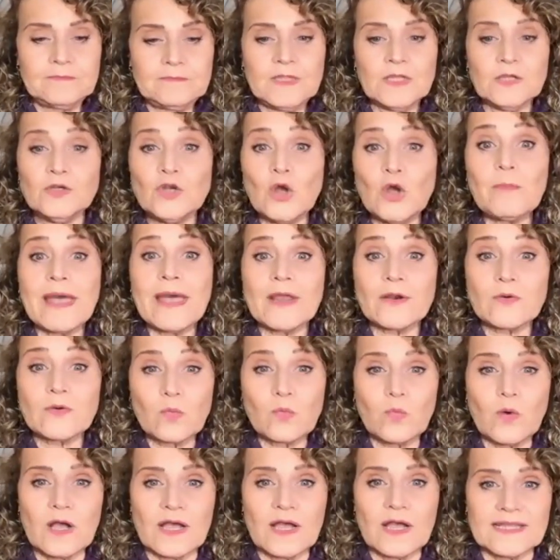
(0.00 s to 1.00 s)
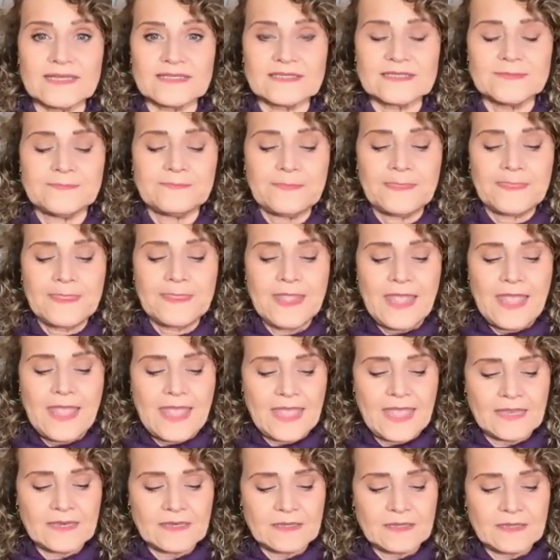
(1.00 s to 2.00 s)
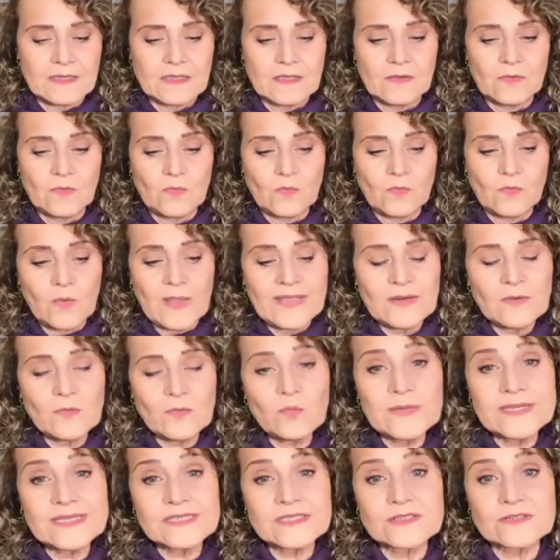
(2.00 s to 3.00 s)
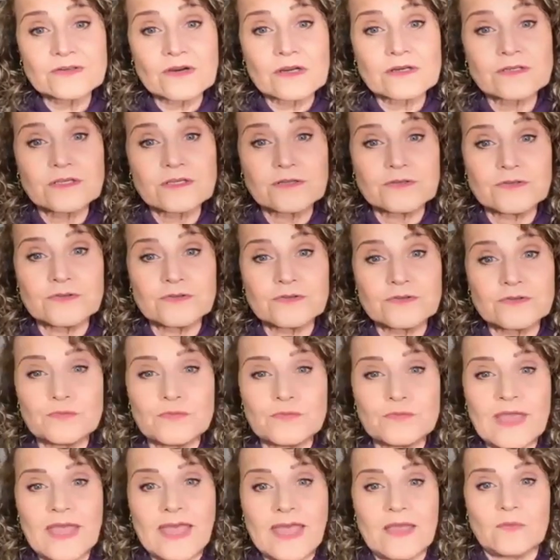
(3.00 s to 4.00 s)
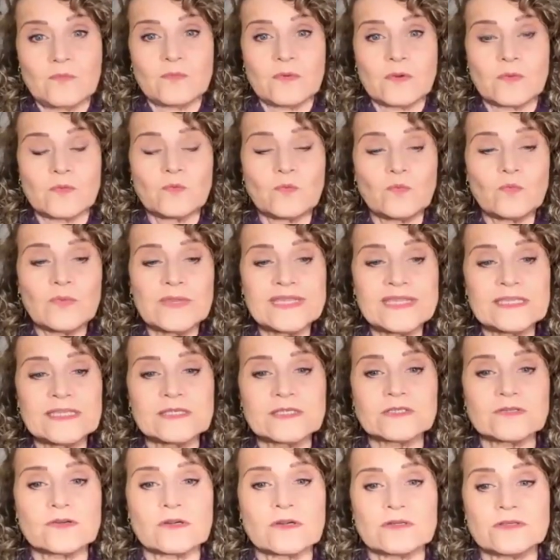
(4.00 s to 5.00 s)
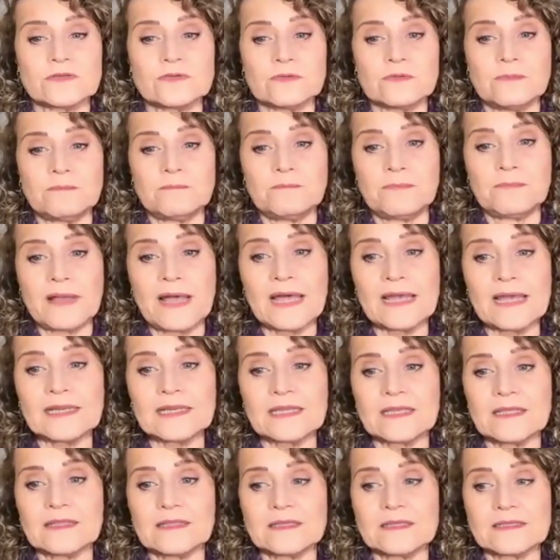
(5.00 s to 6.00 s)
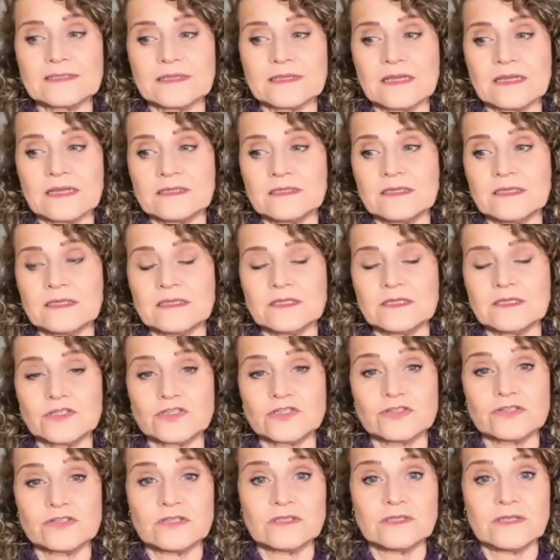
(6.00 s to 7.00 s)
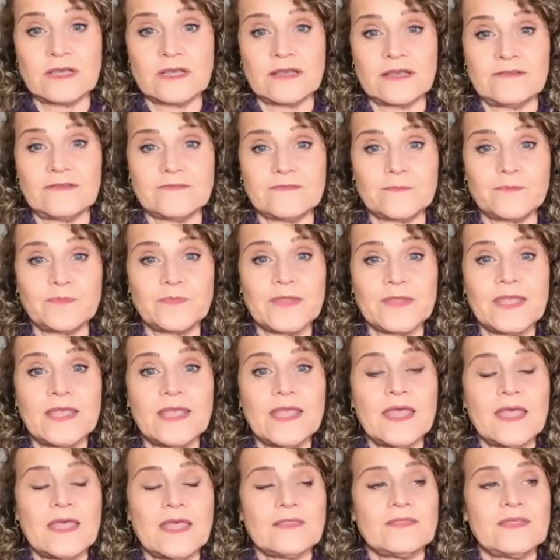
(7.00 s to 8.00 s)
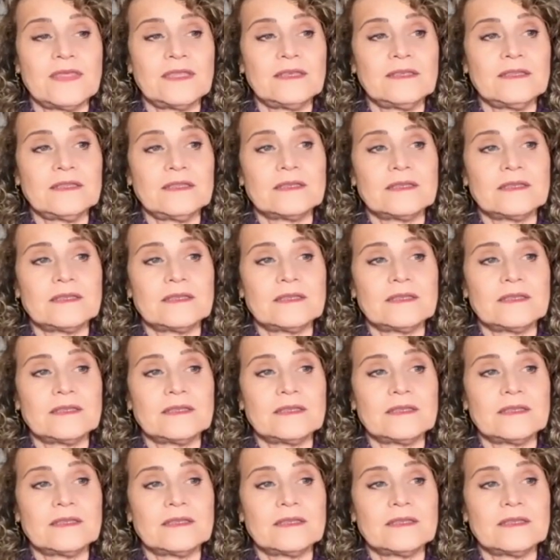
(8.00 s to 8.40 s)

no matter what and when we start to do that when we start to embody this unconditional love then